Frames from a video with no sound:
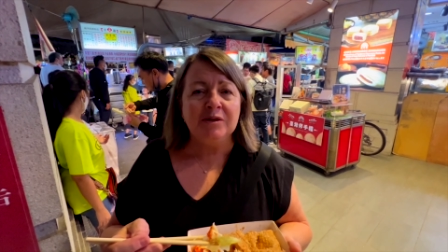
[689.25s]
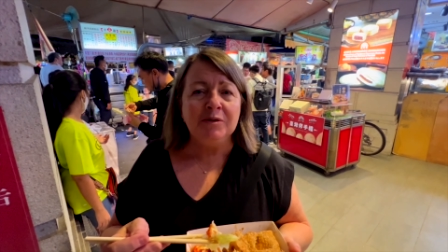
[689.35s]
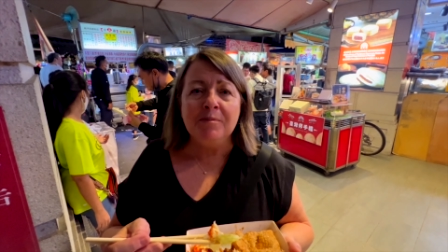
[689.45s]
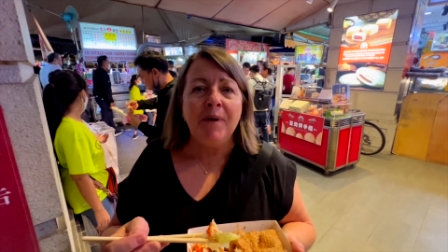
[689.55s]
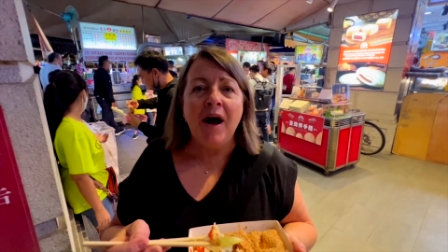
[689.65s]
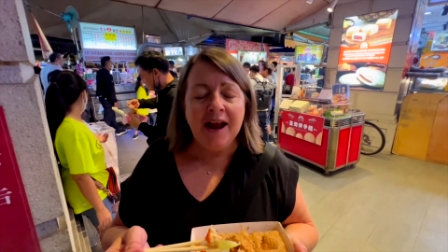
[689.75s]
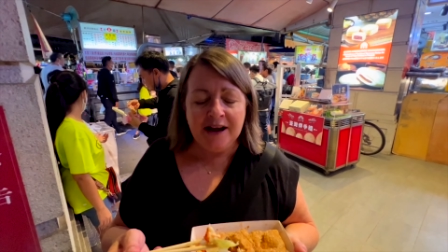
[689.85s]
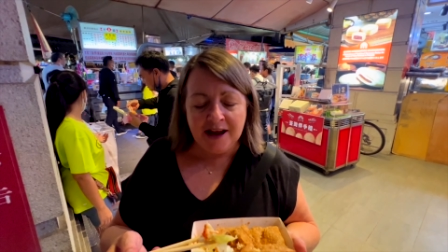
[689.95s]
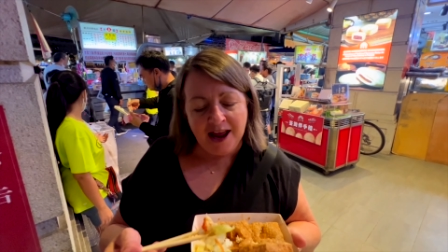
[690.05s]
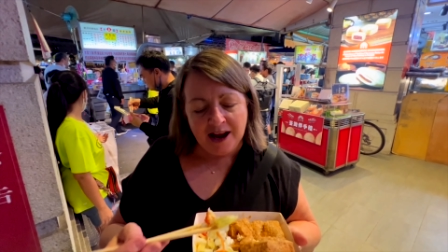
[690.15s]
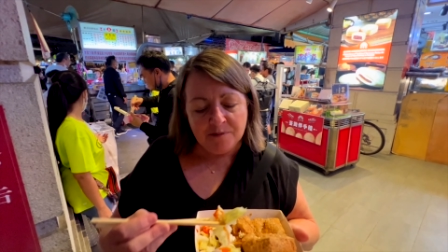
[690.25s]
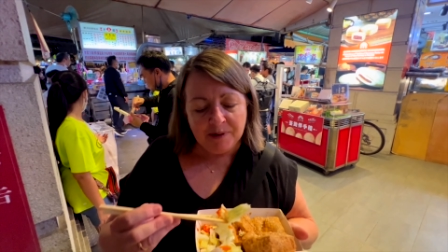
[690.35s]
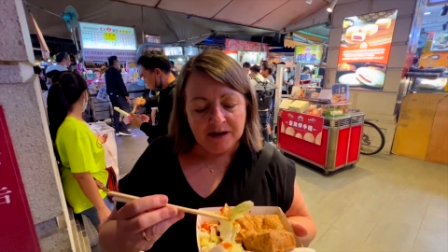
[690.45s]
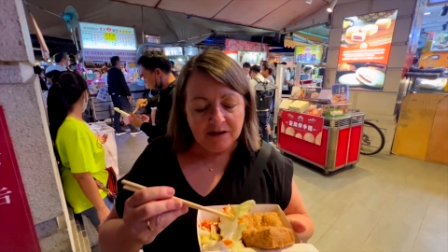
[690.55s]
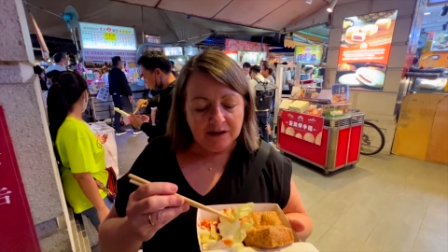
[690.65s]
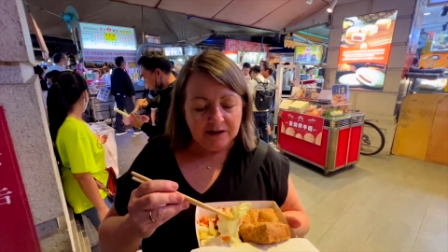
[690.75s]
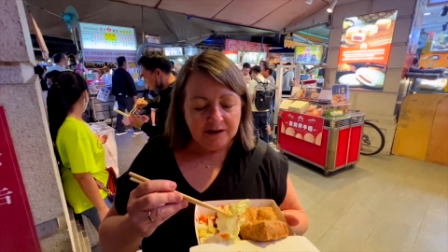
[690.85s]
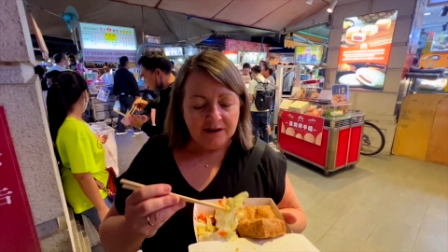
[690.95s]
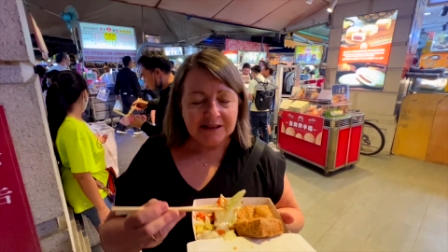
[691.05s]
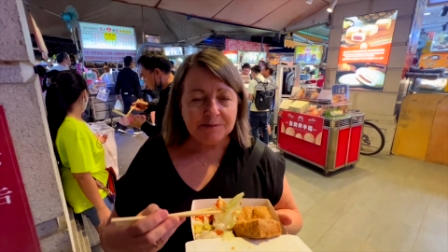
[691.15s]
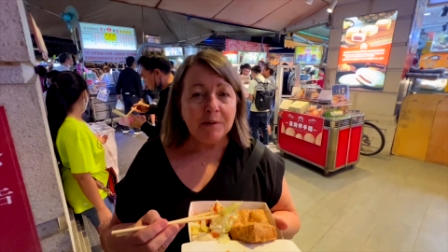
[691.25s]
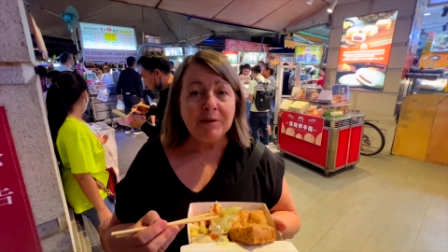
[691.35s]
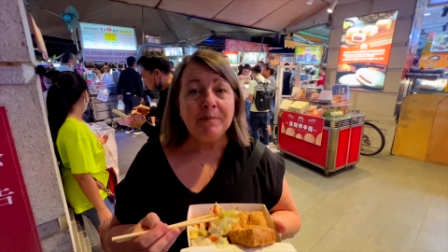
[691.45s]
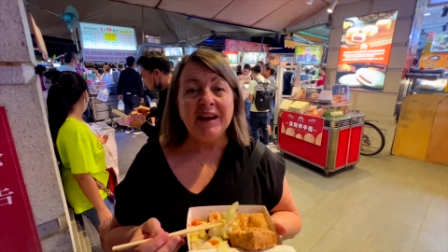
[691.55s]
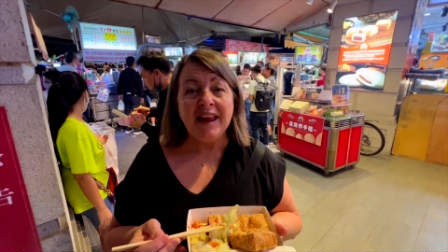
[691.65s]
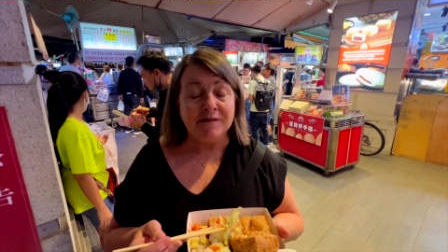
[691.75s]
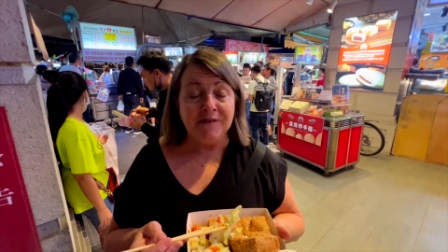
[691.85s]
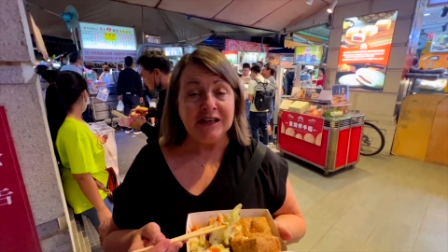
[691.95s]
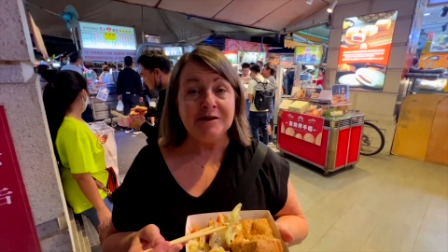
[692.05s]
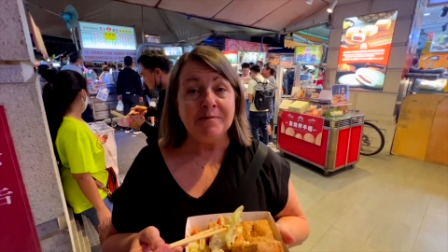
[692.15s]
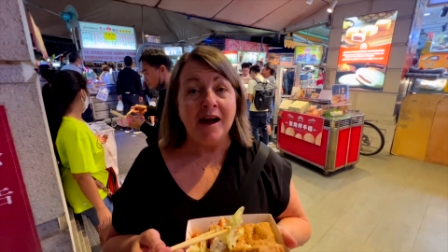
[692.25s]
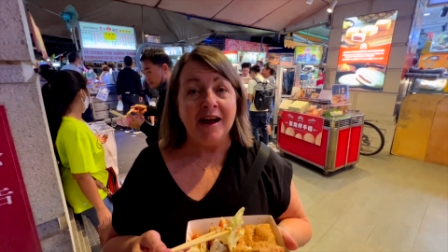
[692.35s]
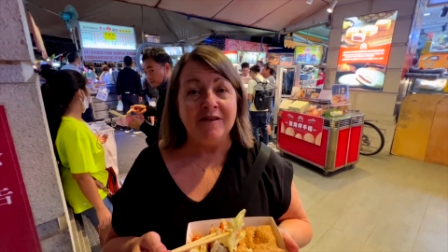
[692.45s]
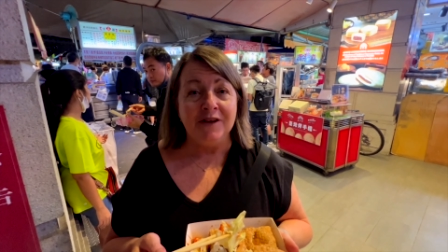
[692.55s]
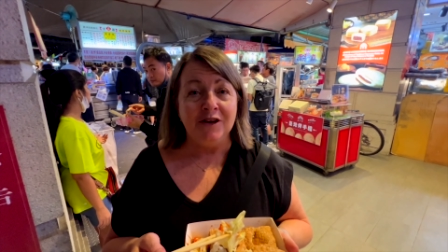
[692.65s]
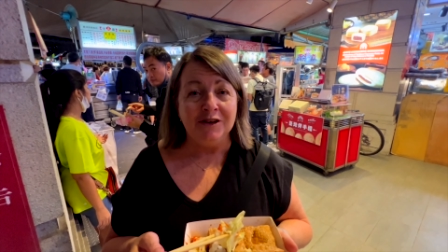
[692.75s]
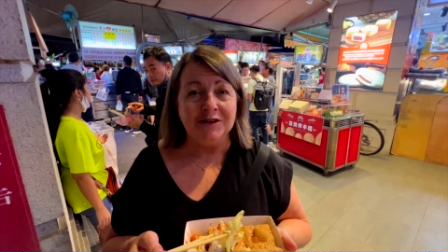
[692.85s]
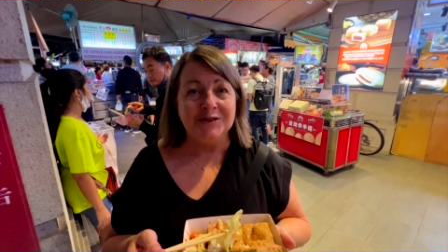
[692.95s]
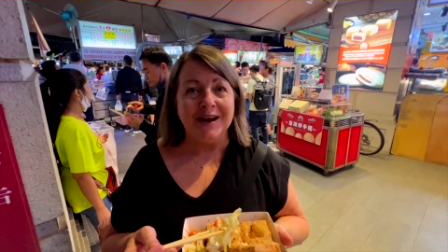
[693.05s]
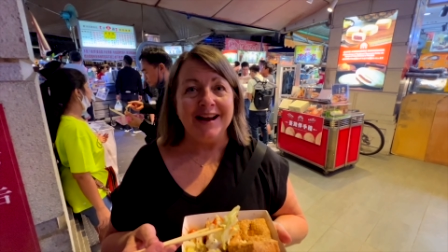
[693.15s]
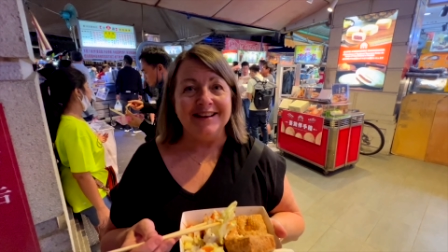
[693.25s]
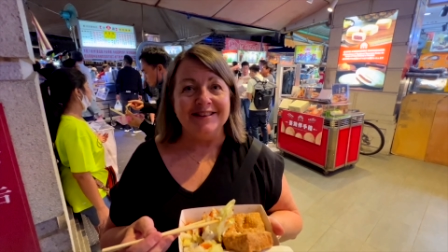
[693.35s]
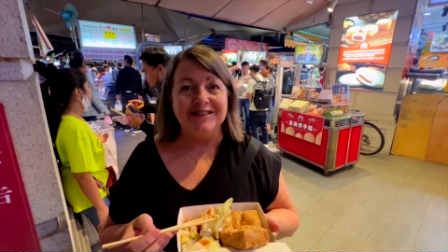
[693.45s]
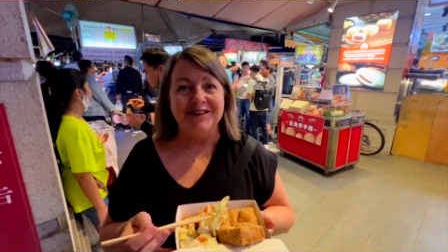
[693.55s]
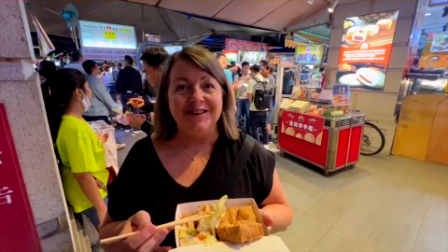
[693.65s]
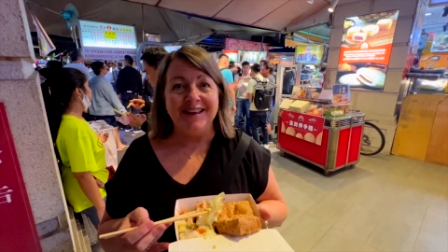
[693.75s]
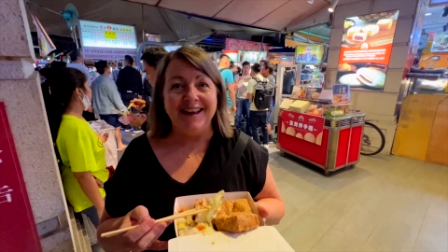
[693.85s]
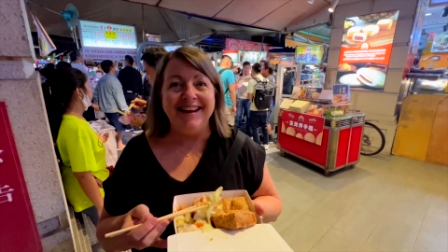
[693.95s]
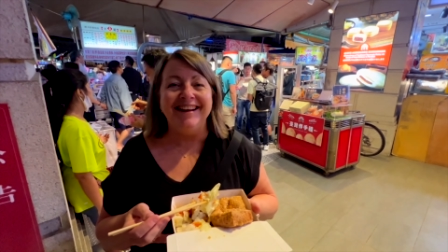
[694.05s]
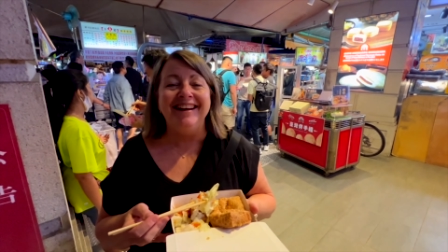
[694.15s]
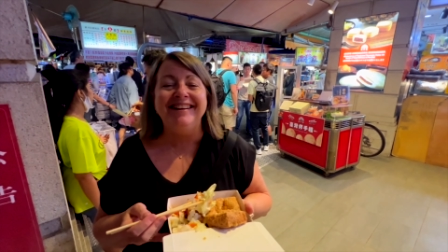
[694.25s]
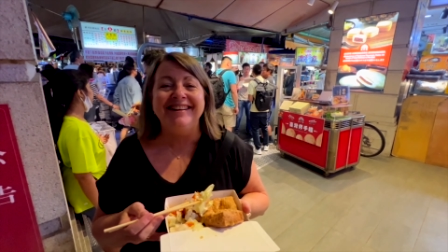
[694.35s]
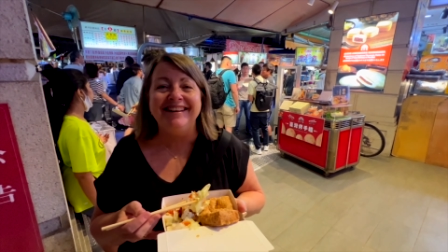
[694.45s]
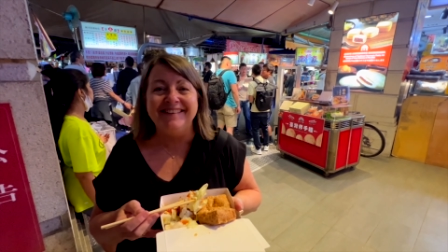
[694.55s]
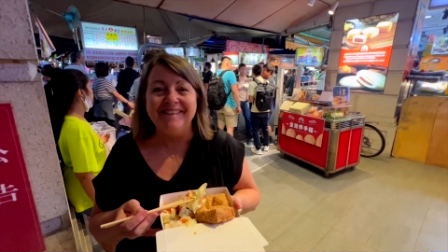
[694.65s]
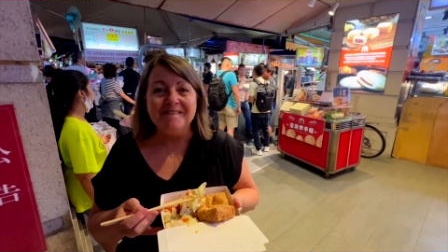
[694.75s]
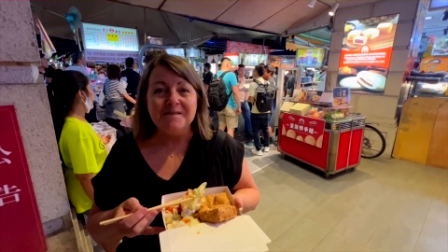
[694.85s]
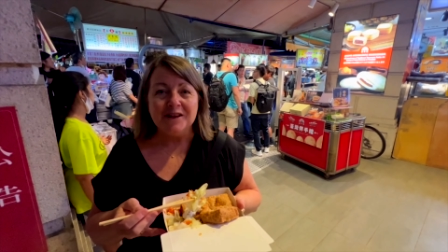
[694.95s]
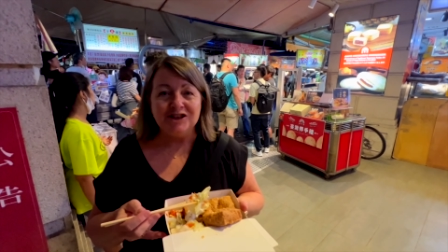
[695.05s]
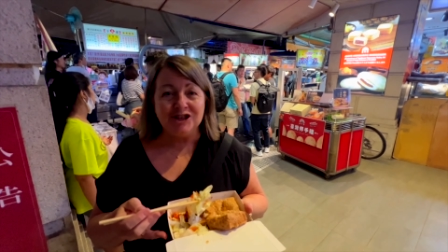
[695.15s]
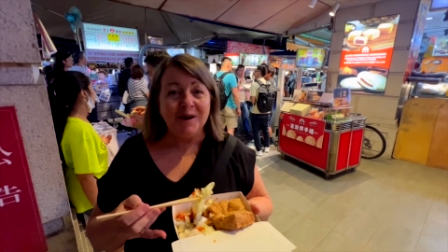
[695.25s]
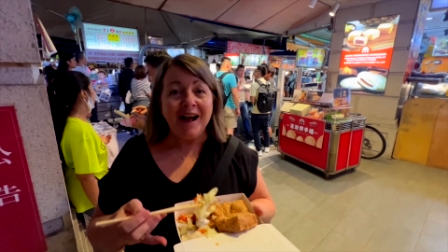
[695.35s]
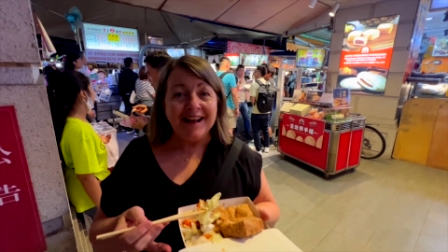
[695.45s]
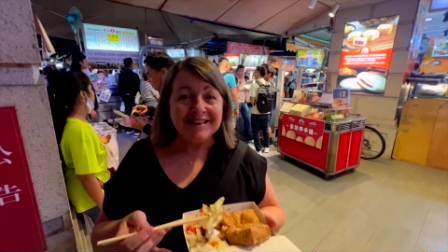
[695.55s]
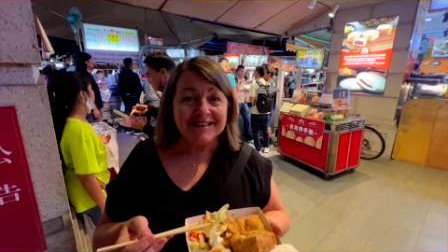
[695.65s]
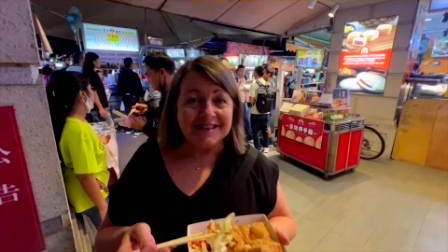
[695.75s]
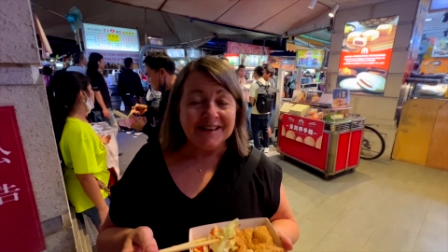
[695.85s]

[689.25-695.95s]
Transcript: I wouldn't buy it again, but it's probably a bit like Vegemite for non-Australians, you know, they, to mm-hmm. us,